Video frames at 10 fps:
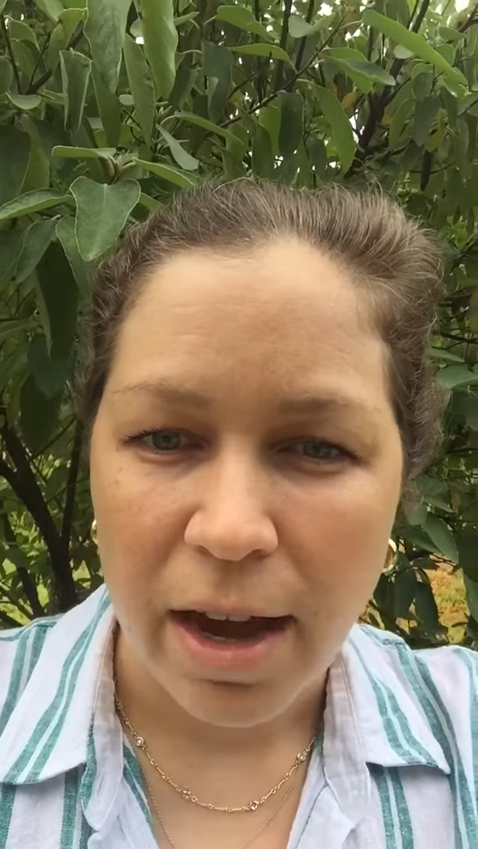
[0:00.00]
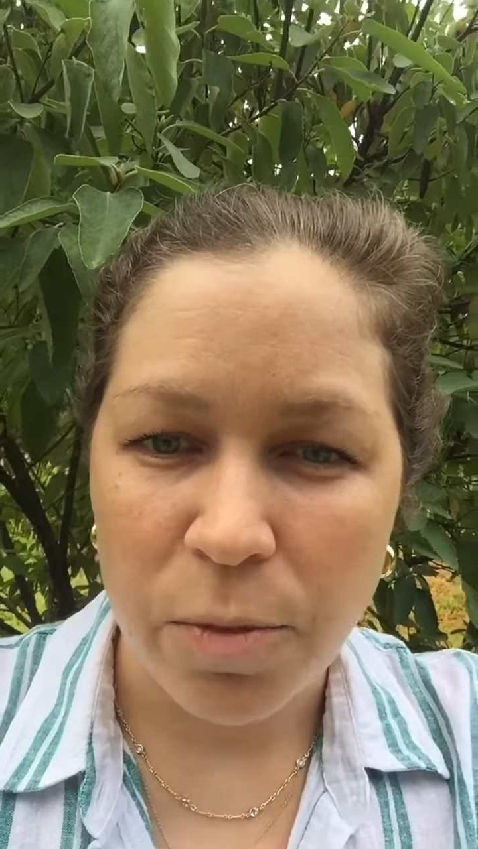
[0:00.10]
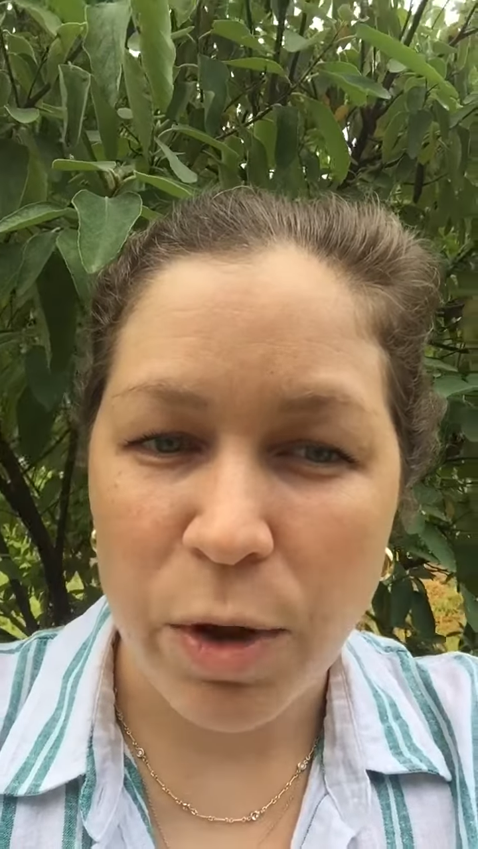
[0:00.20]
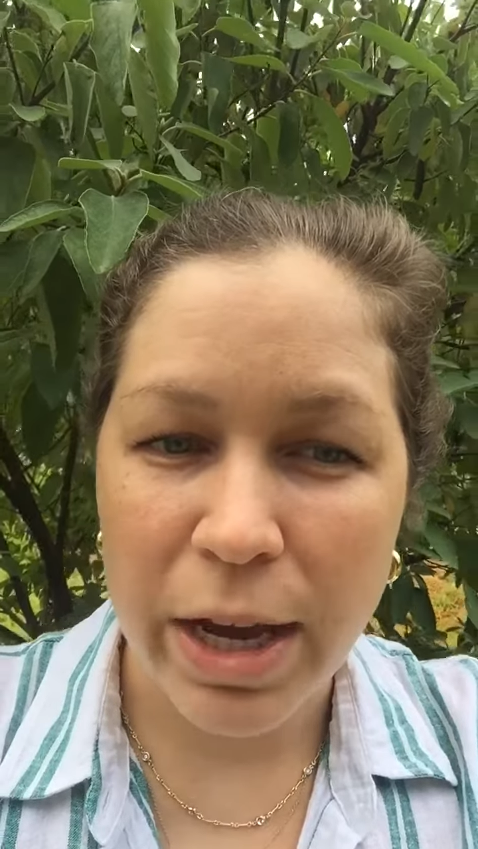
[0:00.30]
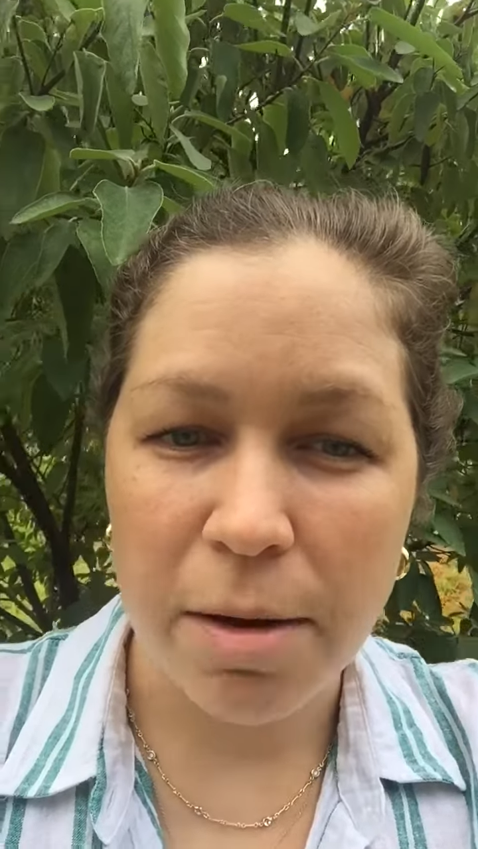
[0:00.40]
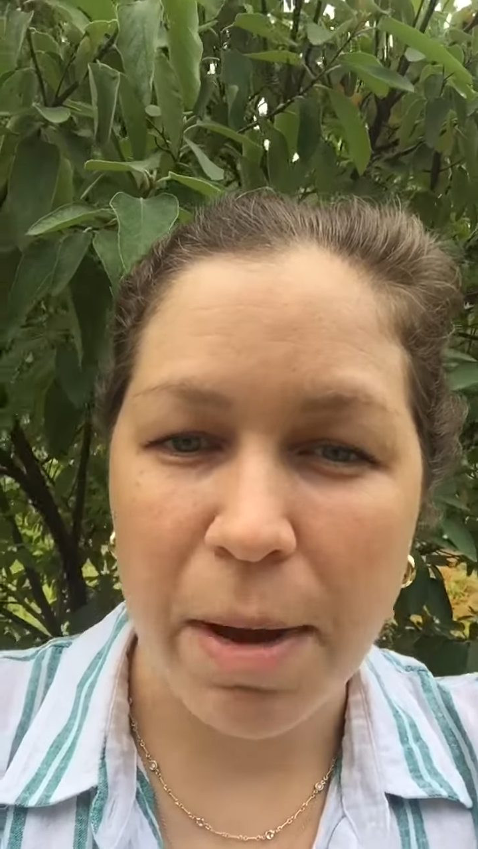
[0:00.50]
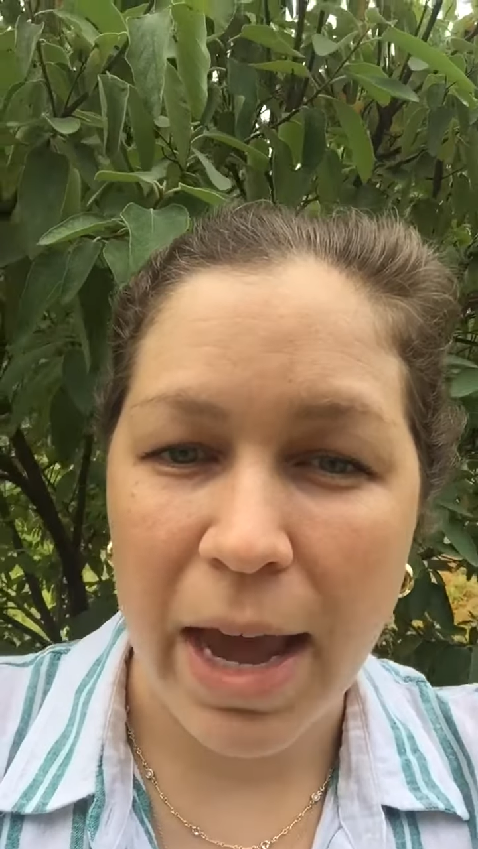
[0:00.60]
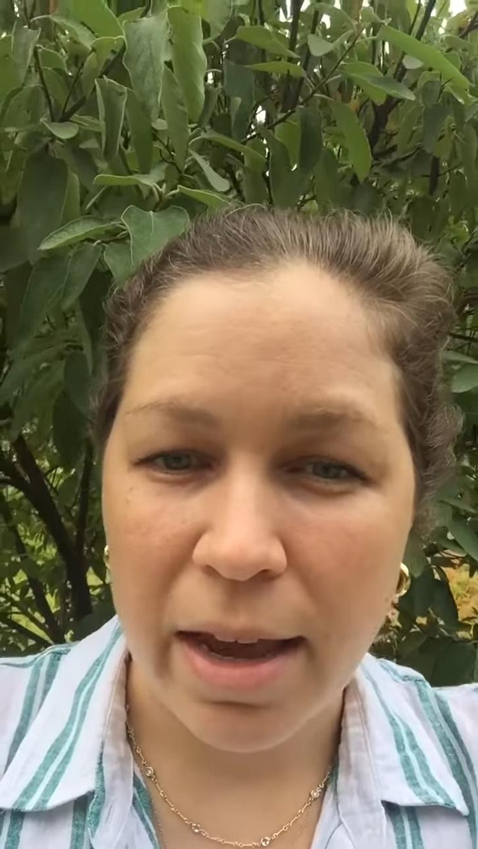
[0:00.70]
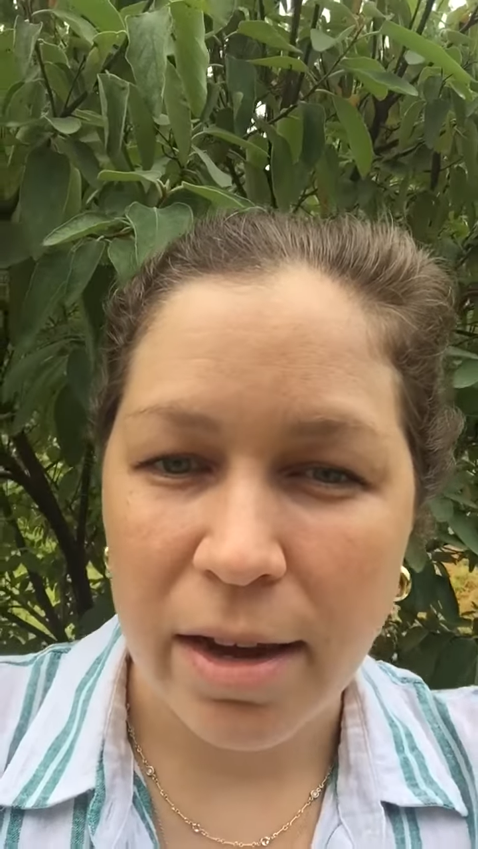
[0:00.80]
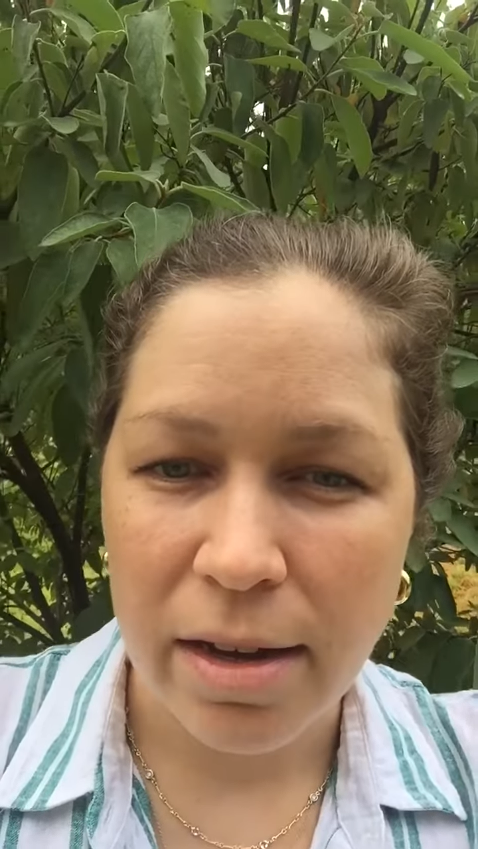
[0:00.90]
And we can
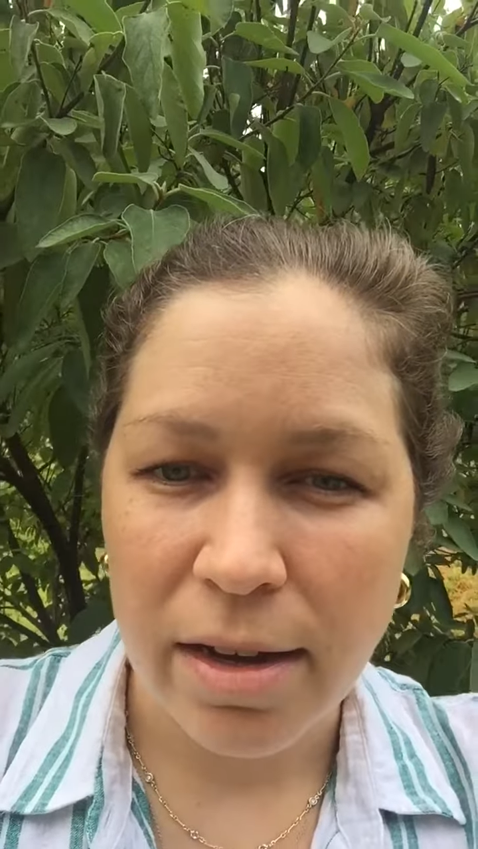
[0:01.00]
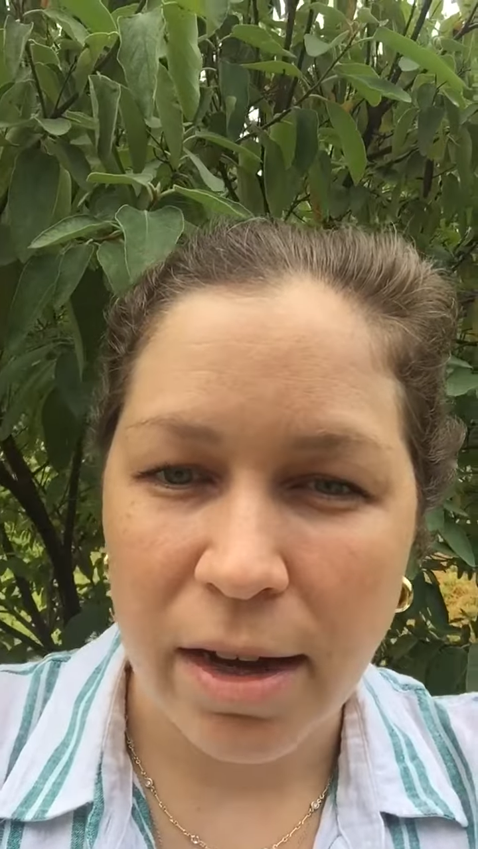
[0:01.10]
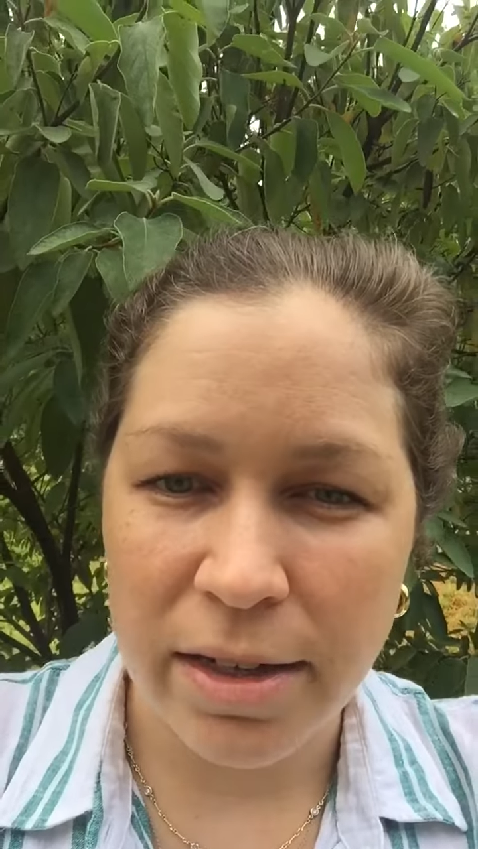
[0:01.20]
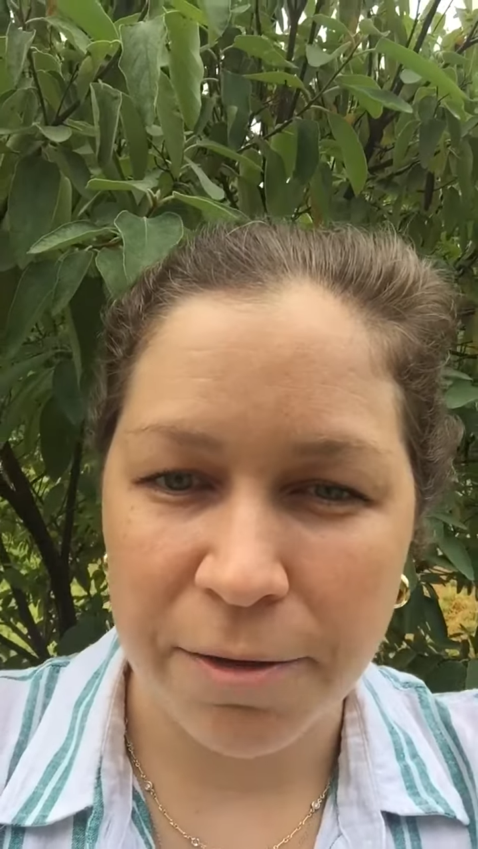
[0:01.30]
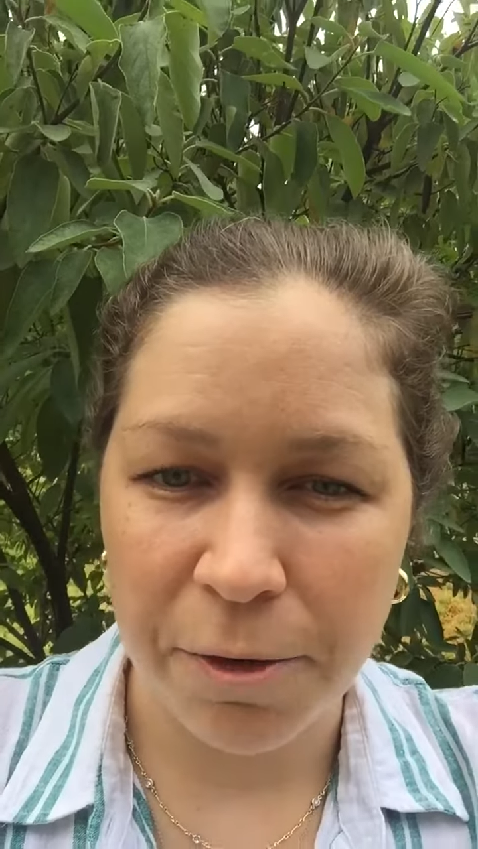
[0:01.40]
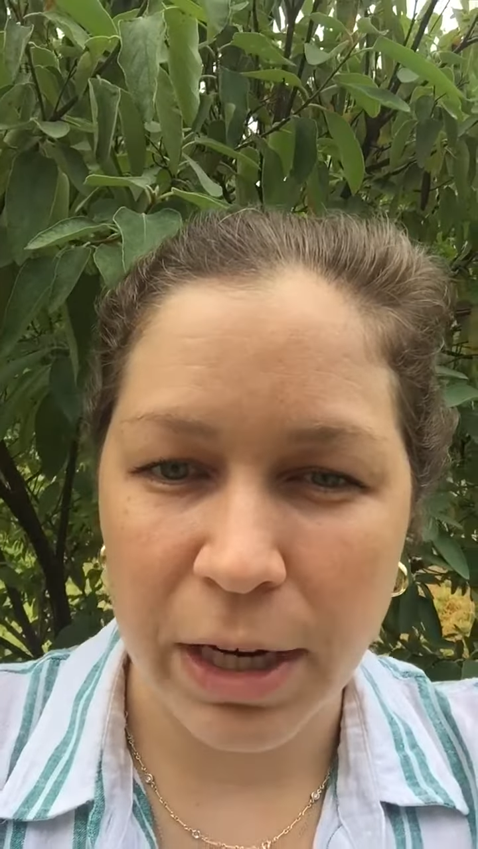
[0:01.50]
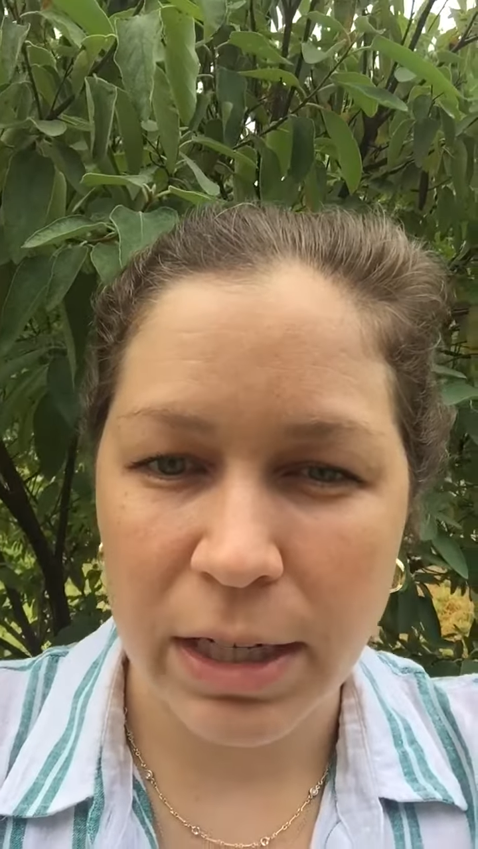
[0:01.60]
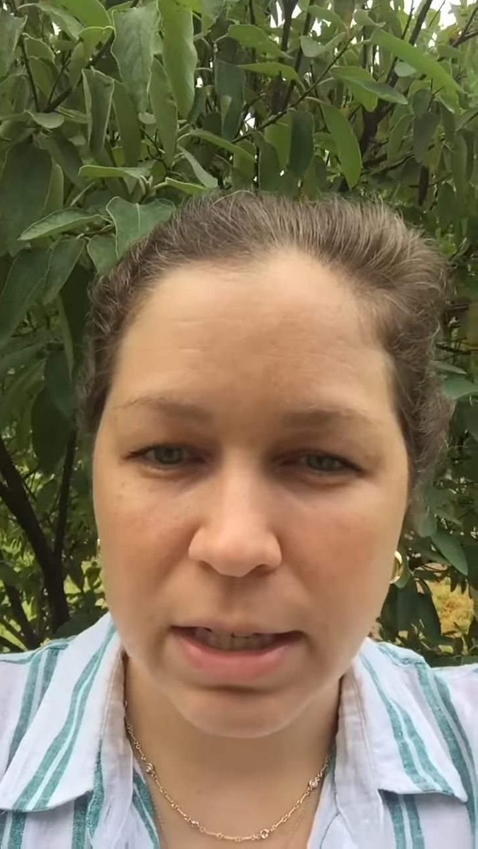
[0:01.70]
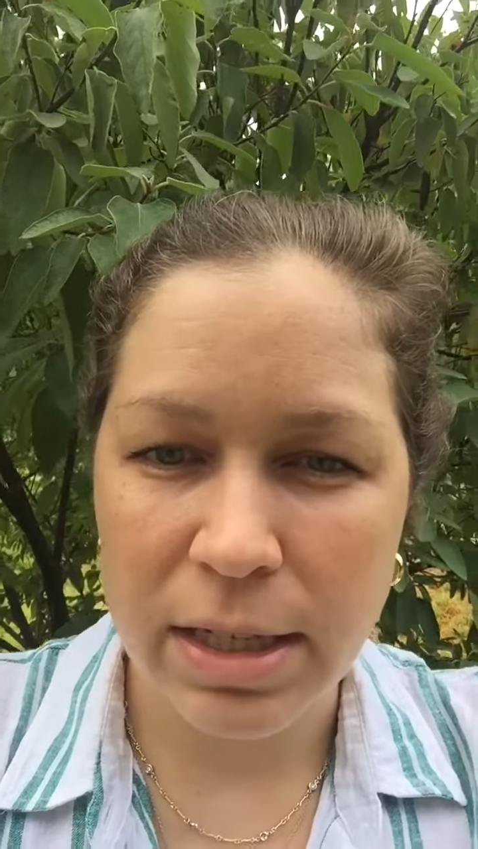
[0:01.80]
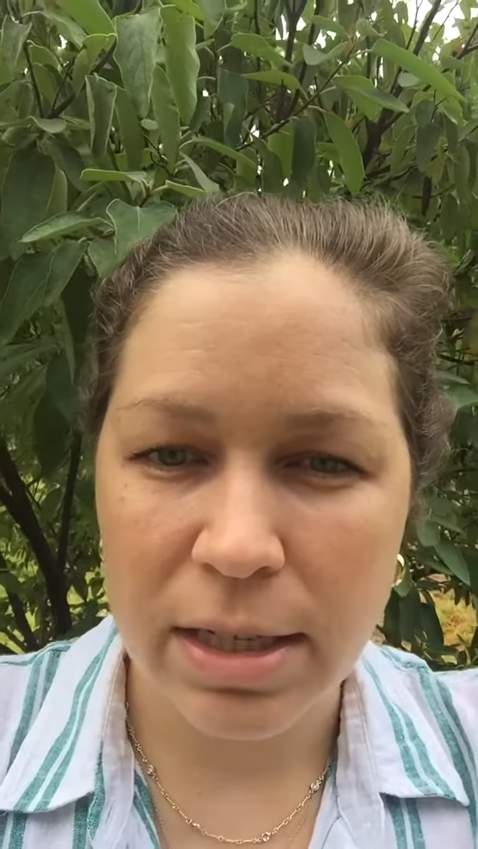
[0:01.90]
make a
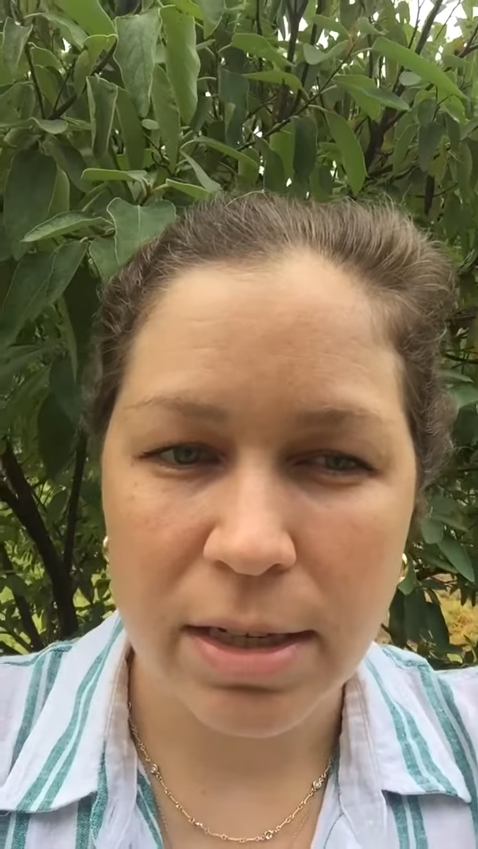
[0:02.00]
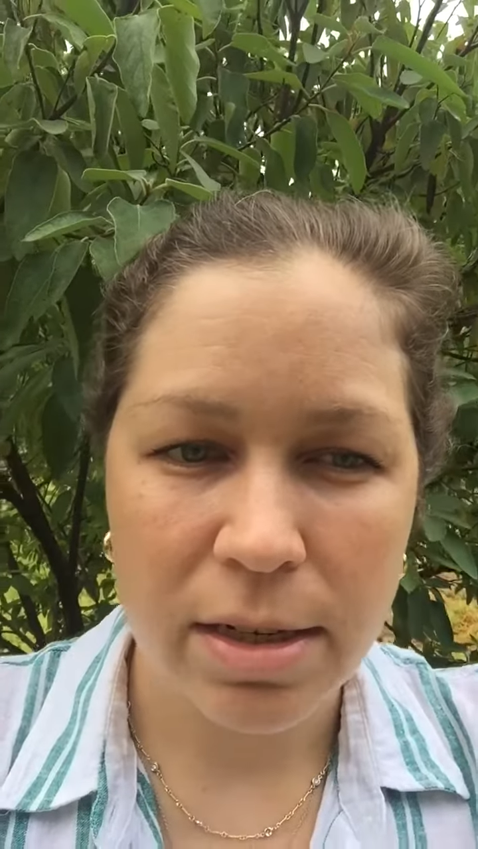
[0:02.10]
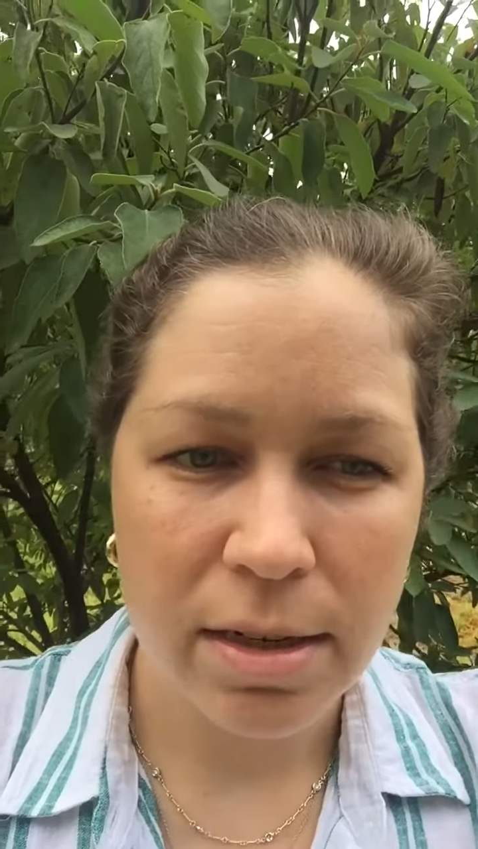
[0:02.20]
difference.